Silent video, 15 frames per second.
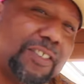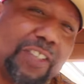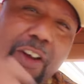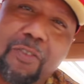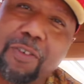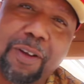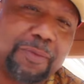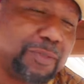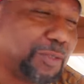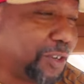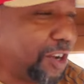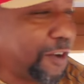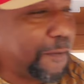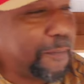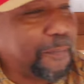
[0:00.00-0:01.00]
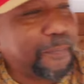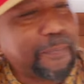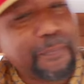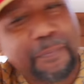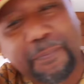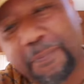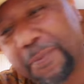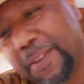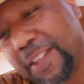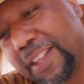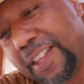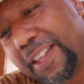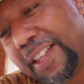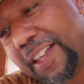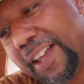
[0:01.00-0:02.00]
toe up drunk.
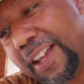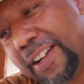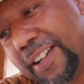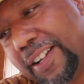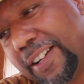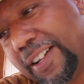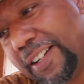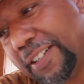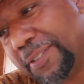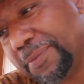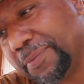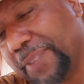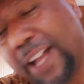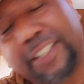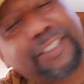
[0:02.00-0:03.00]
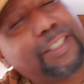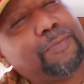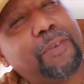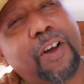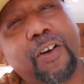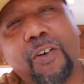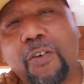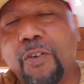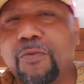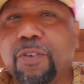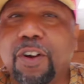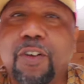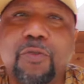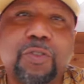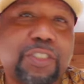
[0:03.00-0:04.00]
And I see my
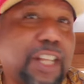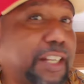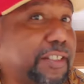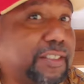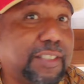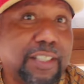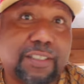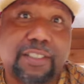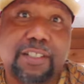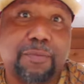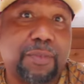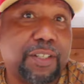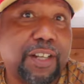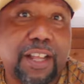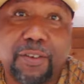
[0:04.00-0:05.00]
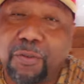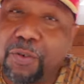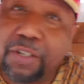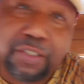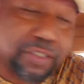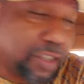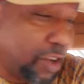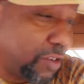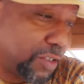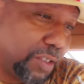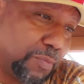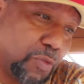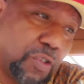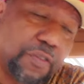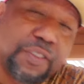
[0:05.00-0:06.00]
homegirl who was like a sister to me, like real talk.
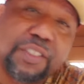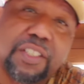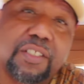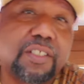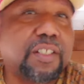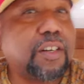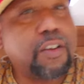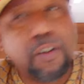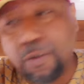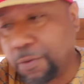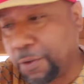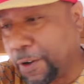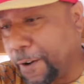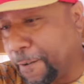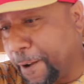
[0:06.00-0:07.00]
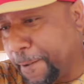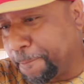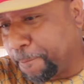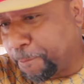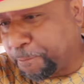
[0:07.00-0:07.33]
She's more of a sister than a homegirl, right?